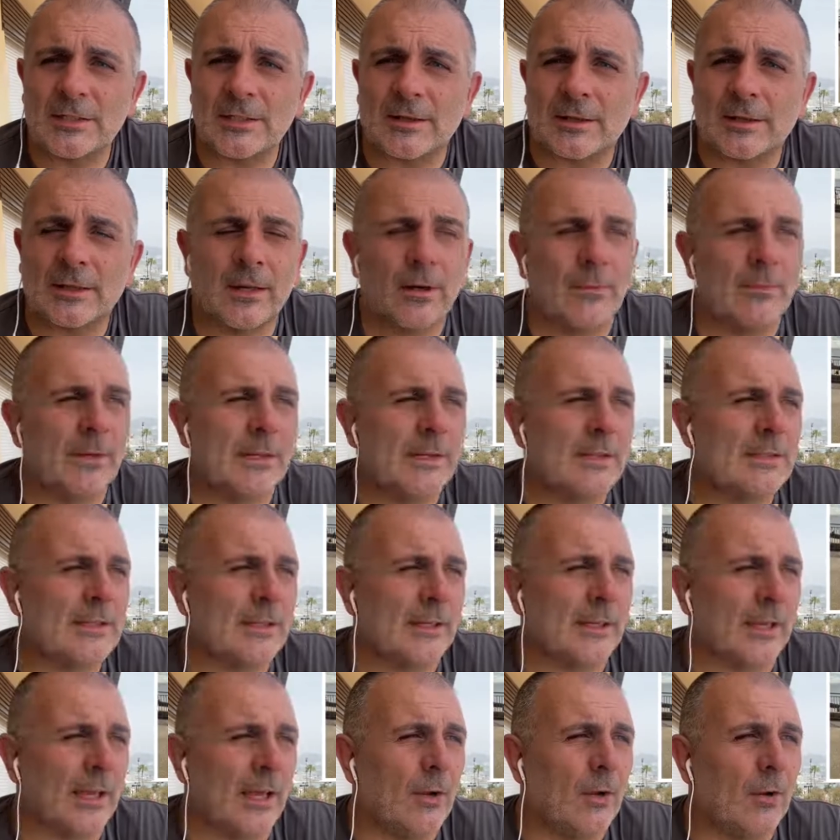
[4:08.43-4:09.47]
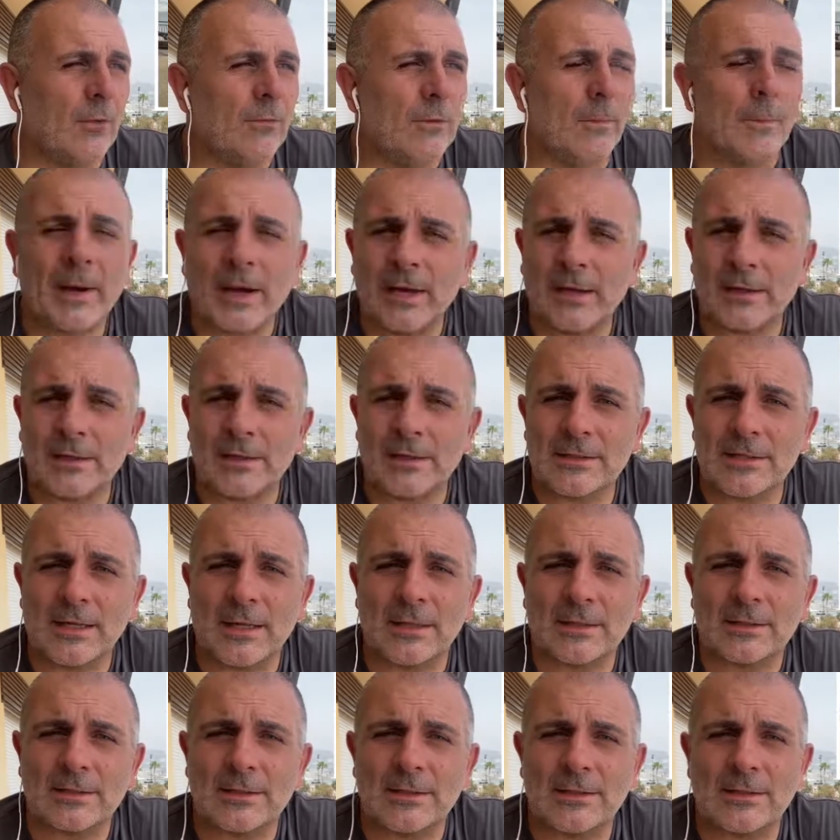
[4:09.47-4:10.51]
It got me to get over panic
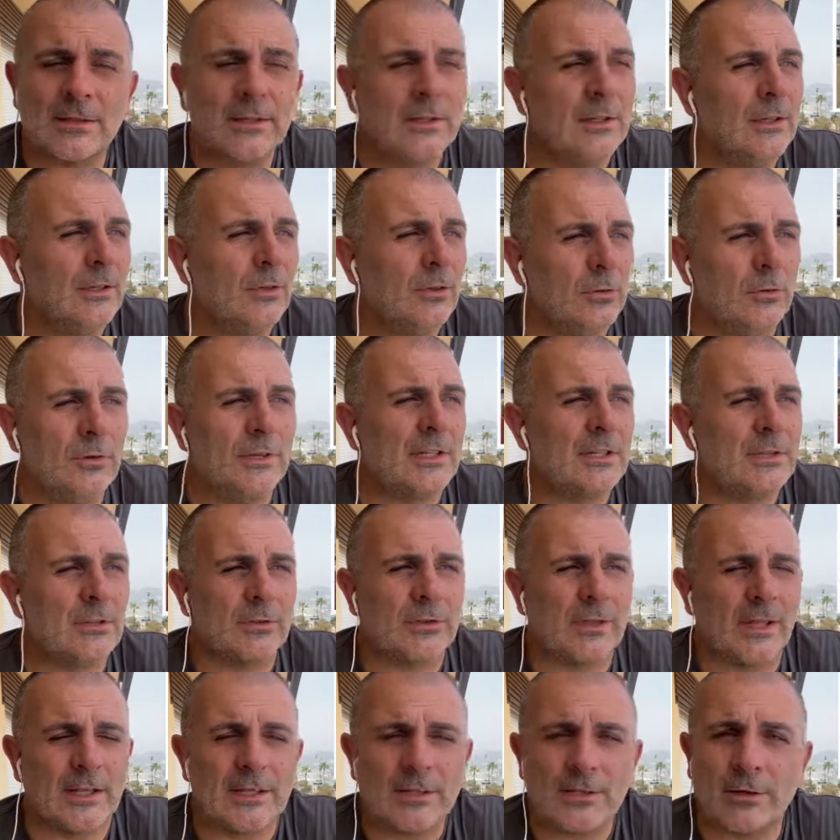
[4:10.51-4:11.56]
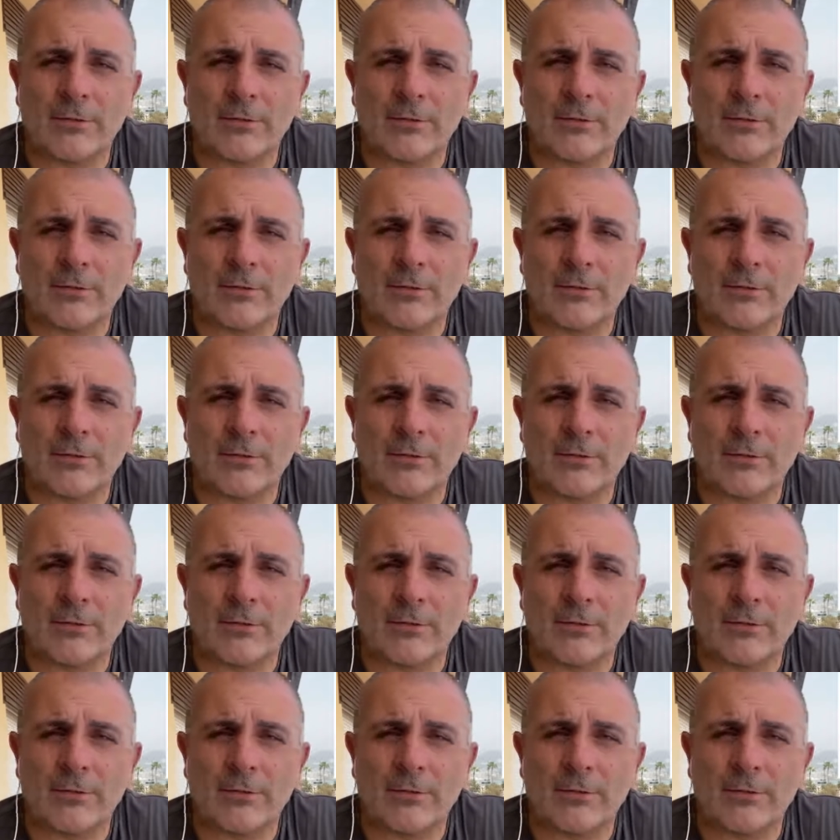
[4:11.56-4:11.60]
attacks, all these sort of things.